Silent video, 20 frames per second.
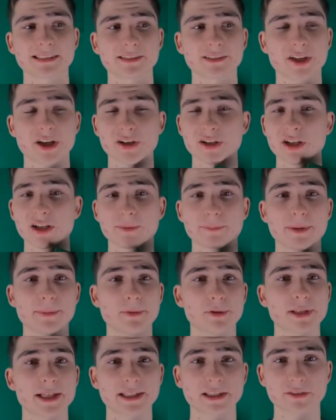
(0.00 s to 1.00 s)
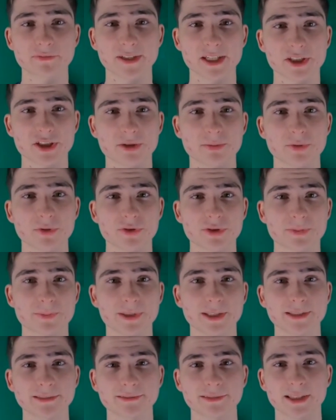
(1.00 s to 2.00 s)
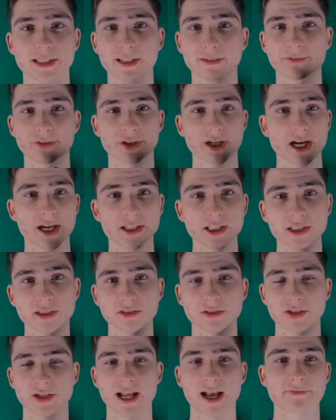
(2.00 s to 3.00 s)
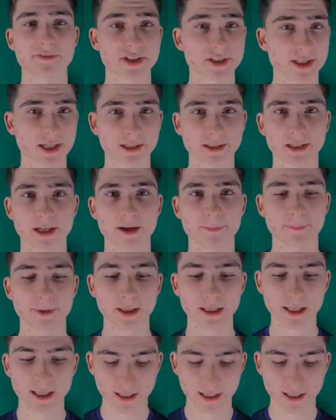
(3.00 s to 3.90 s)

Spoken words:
Not a lot of people like their vegetables, but if you're cutting, you're gonna have to suck it up.